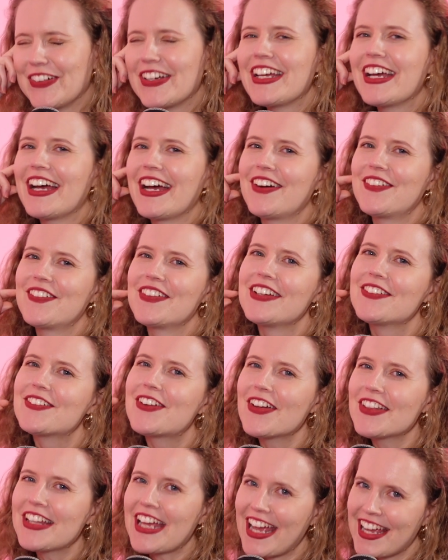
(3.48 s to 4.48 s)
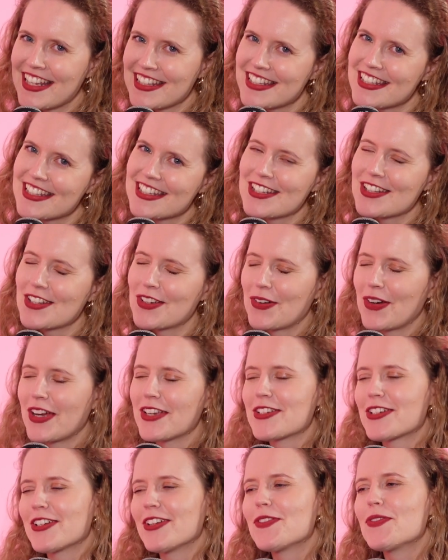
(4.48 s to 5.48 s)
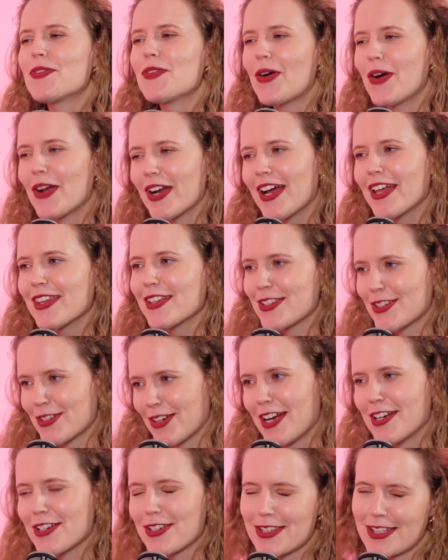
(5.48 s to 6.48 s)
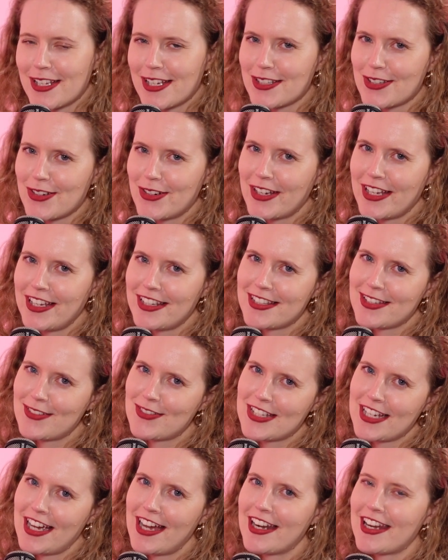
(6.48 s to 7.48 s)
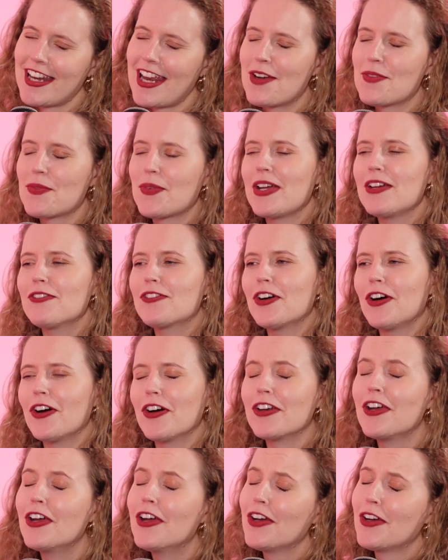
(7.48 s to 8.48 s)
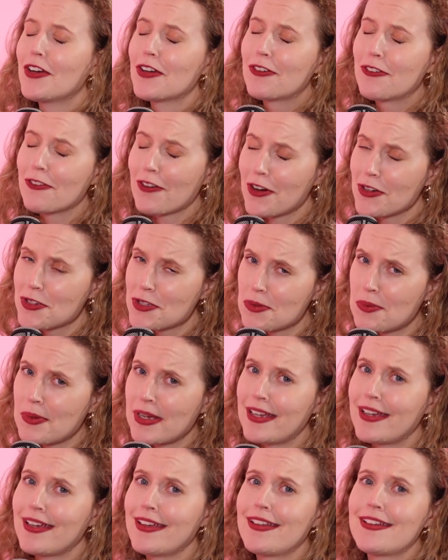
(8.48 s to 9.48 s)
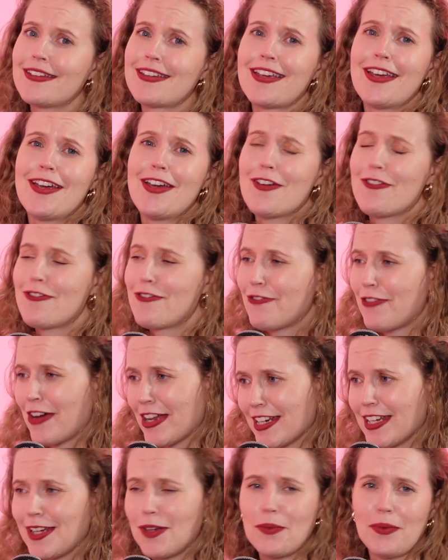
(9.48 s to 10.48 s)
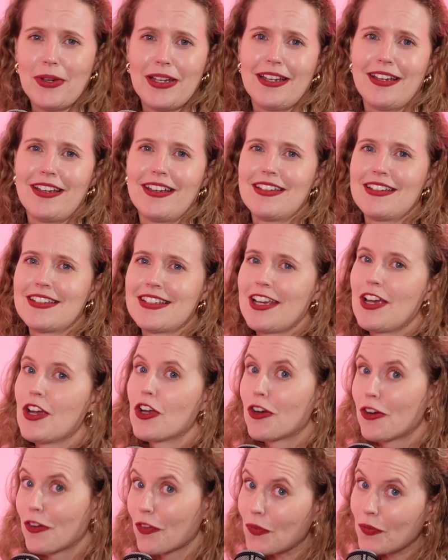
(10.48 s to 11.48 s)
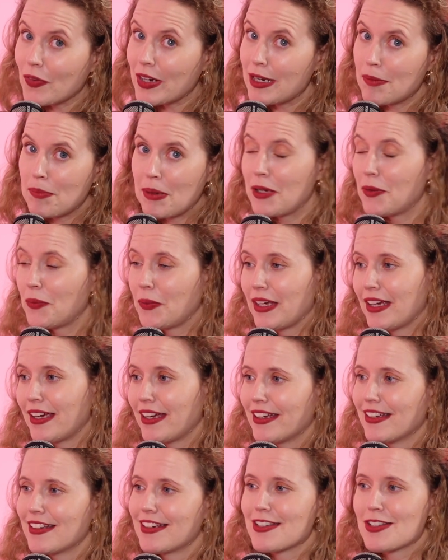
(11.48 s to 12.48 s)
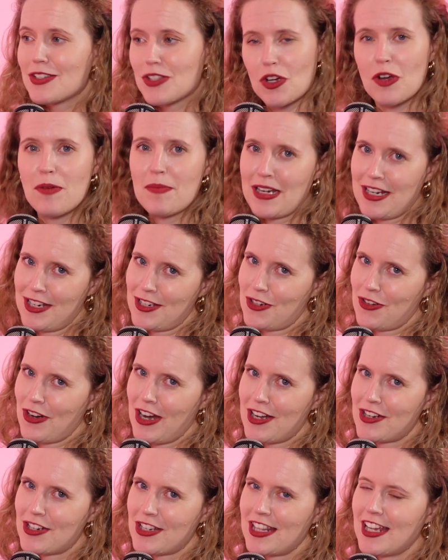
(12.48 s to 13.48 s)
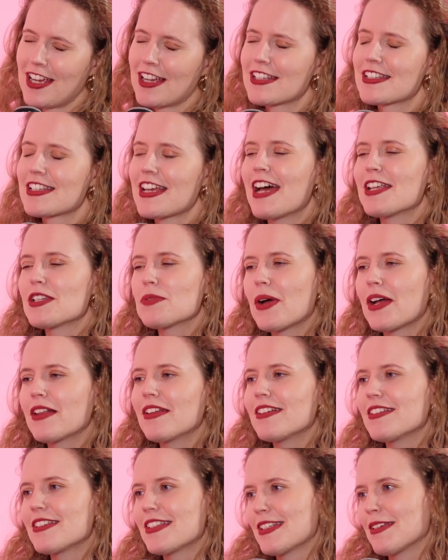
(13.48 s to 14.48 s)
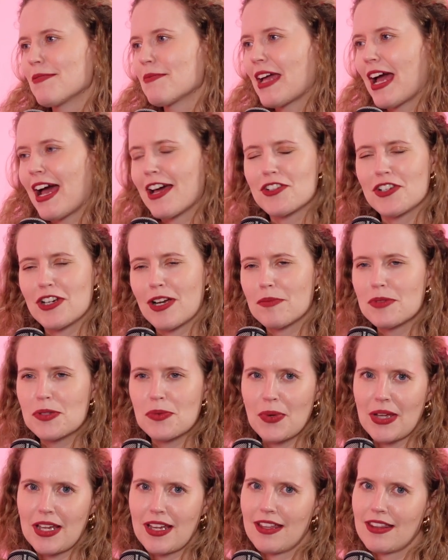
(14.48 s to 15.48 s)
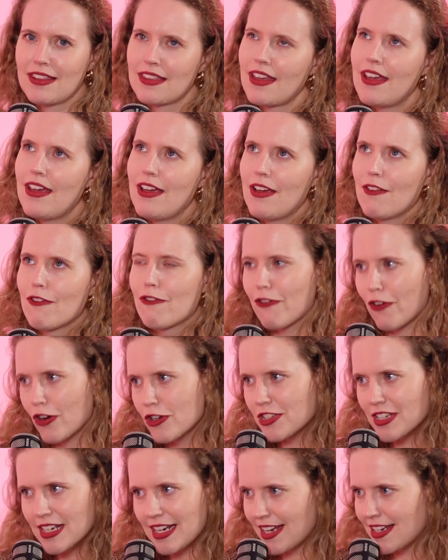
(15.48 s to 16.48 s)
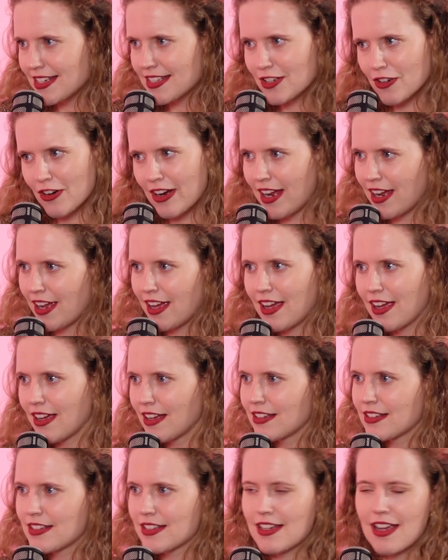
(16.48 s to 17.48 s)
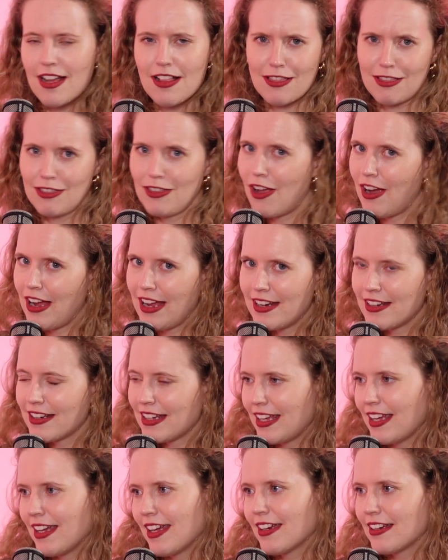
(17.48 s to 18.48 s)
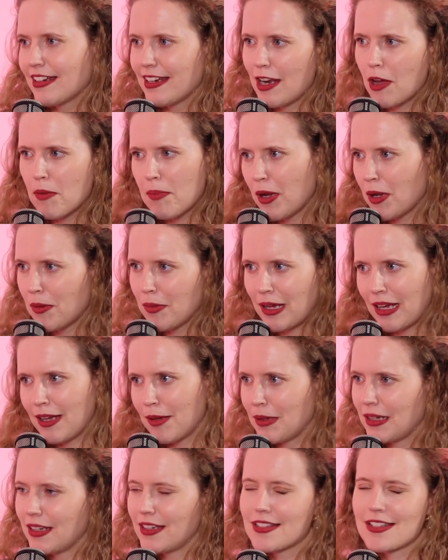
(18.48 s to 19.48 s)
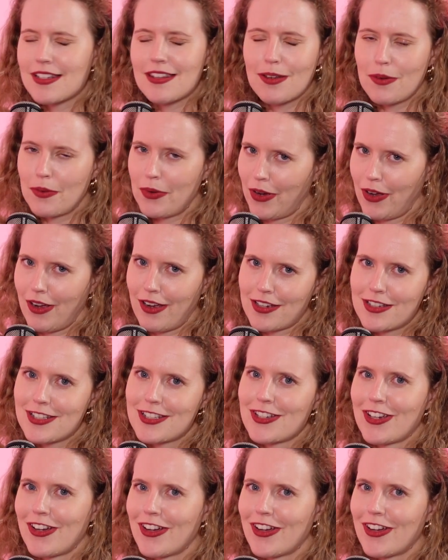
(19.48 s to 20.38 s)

yeah, we've got the answers to the question, what are the strangest things your kids have done? And we've got gross weird, funny weird, creepy weird, so many strange things, as well as some catch-ups with frozen Easter eggs, Lion King, Nepo babies, the works. So